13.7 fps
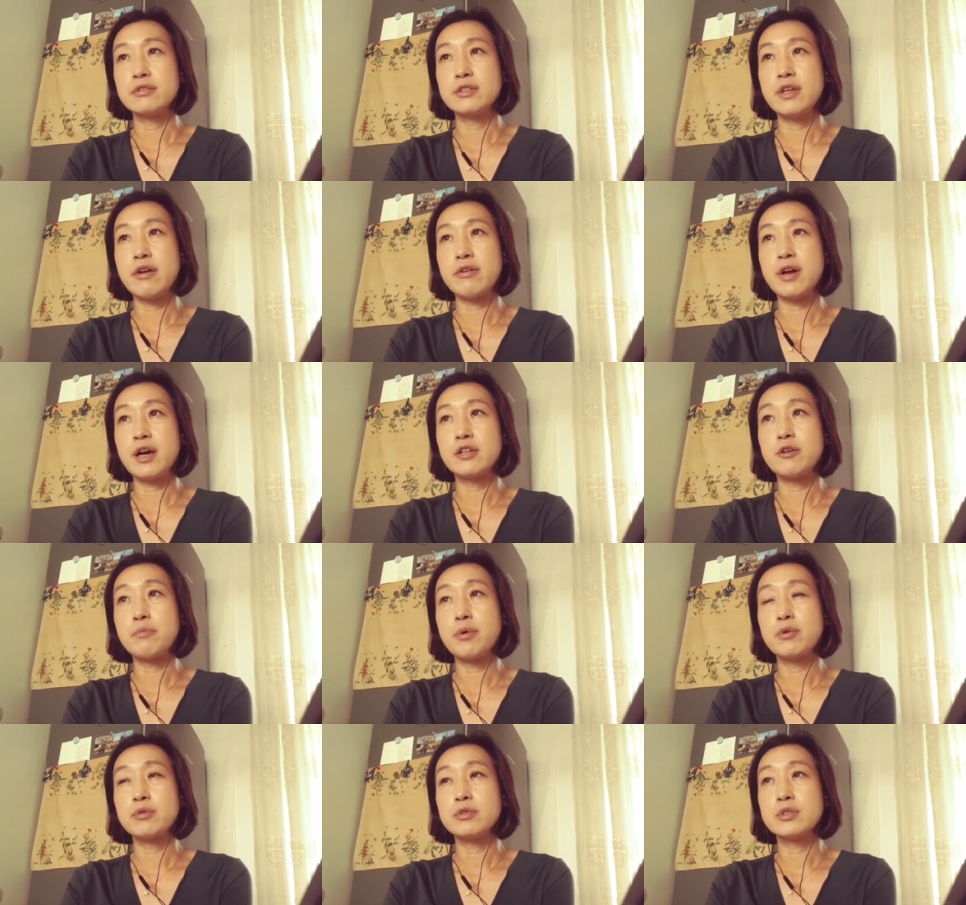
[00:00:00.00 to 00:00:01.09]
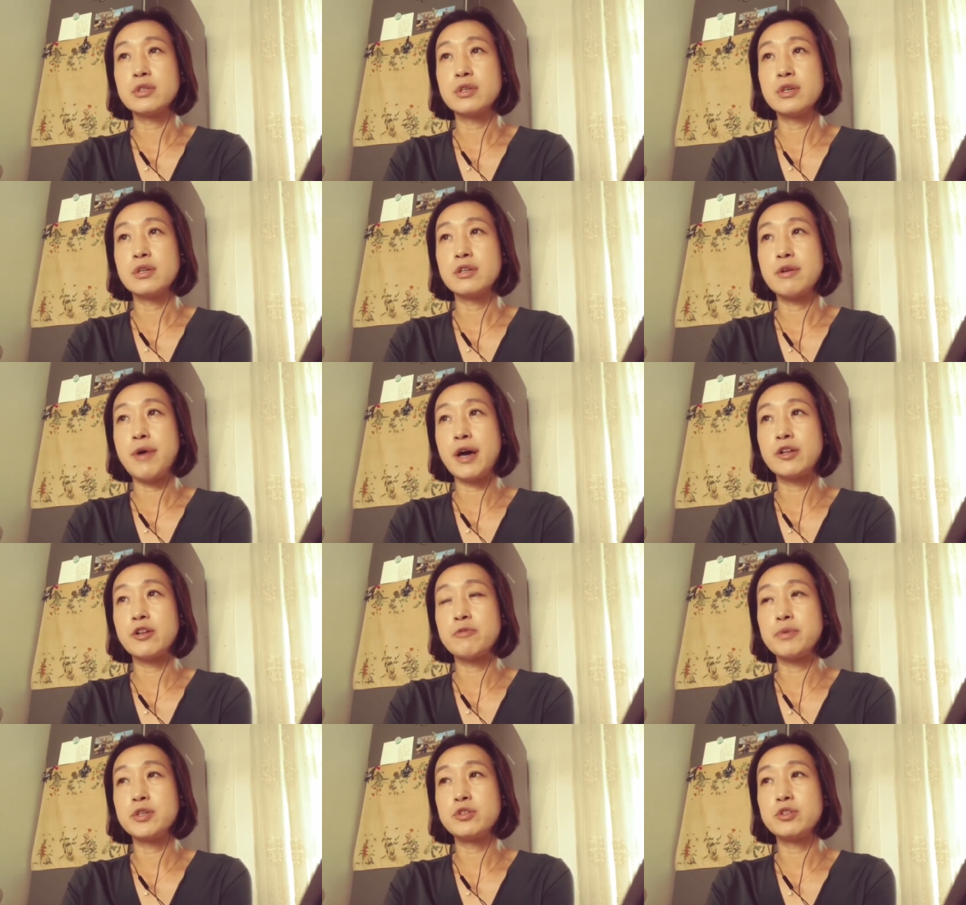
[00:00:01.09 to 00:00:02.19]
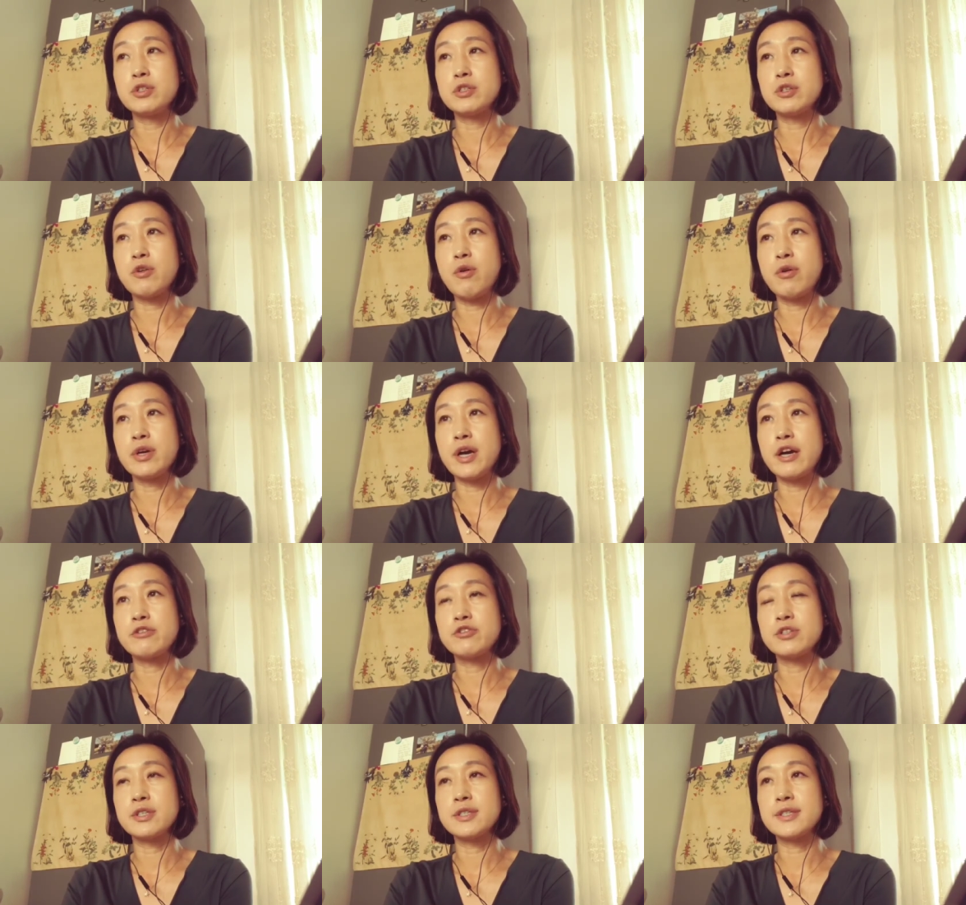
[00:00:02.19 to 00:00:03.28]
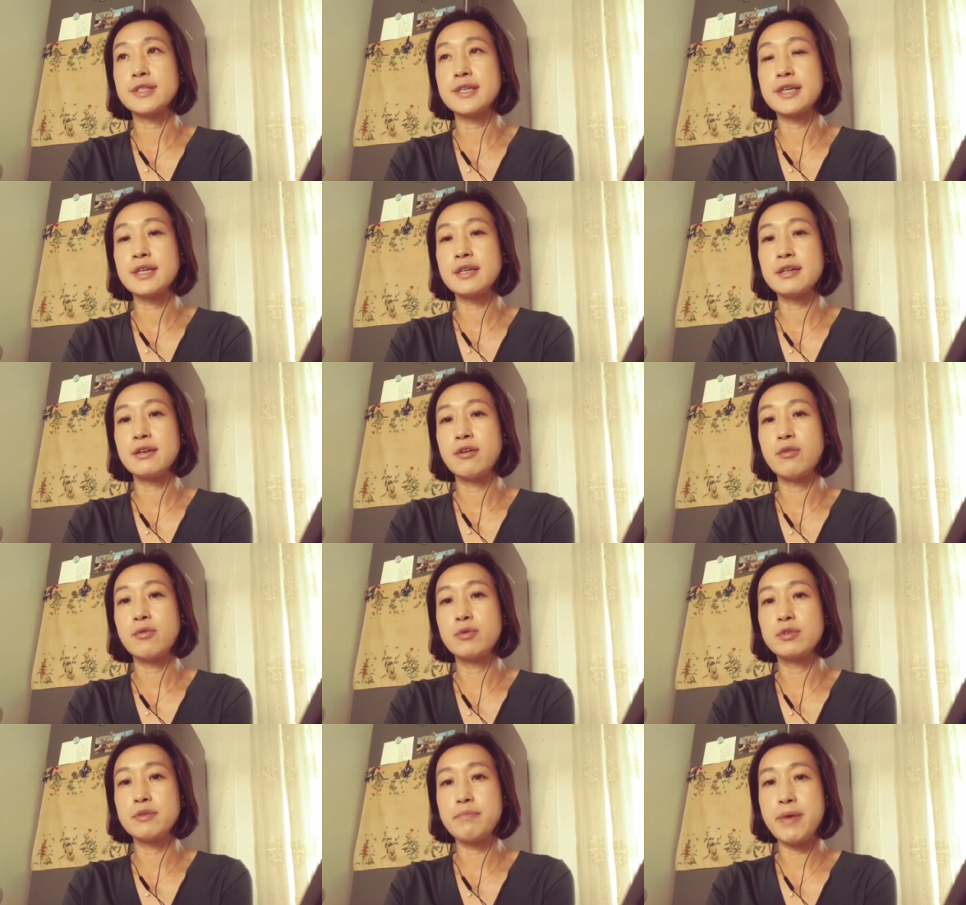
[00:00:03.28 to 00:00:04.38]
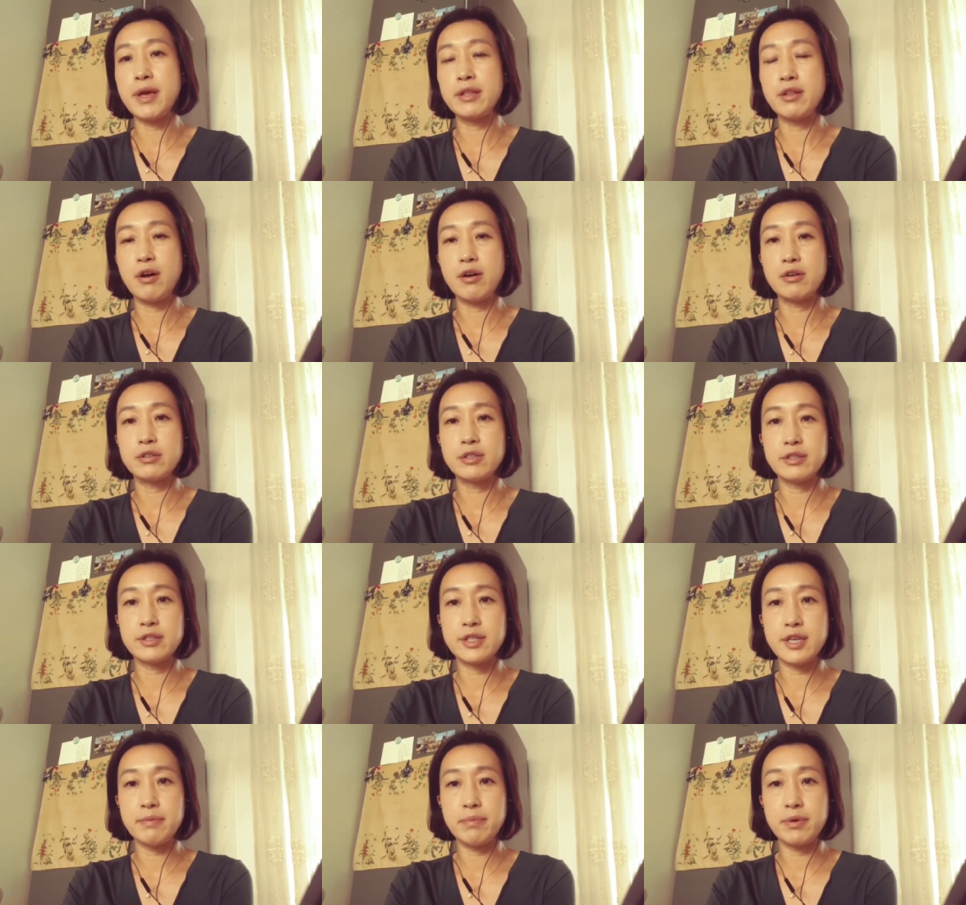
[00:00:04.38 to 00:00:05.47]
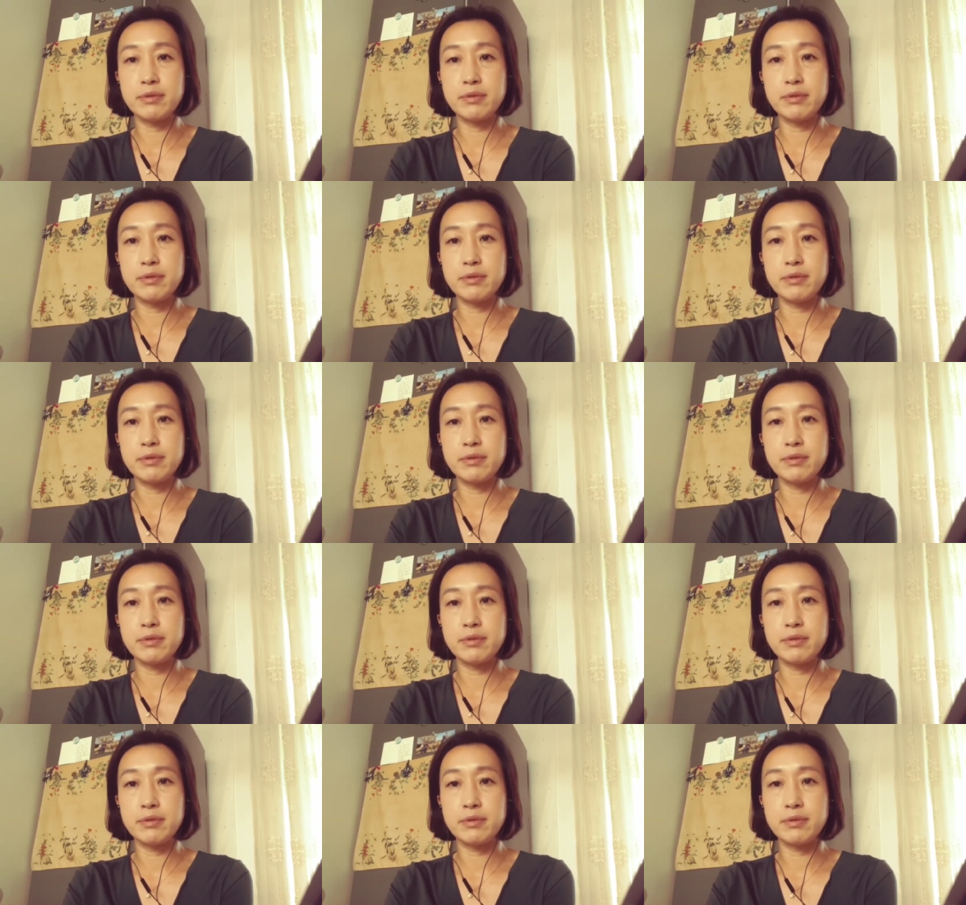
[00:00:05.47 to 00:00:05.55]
There are other boats, the other beaches going out to sea. Old man heard the deep